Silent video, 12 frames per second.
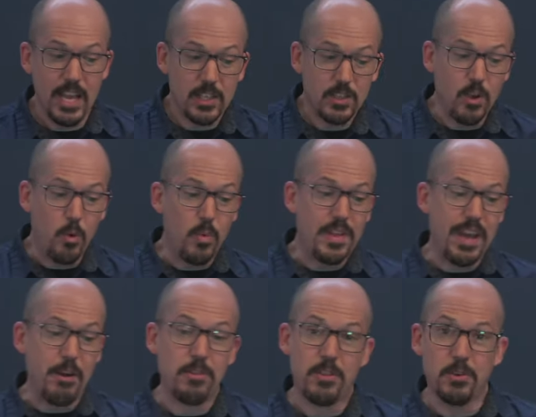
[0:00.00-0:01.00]
So
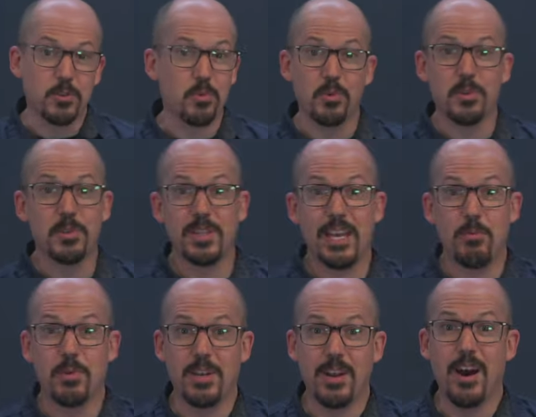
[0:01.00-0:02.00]
without those rules, they
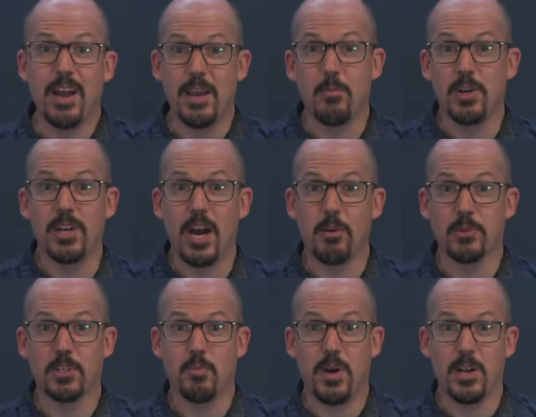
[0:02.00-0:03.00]
would not. It would not
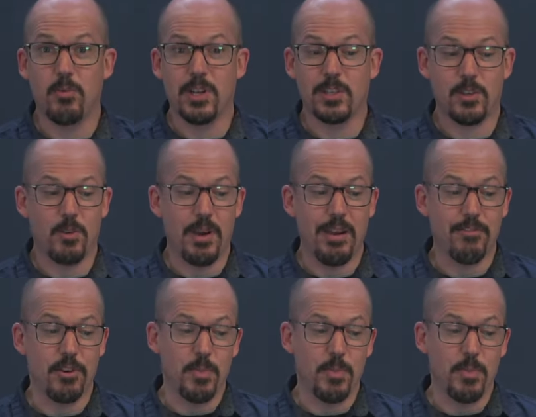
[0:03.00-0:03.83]
respond whatsoever.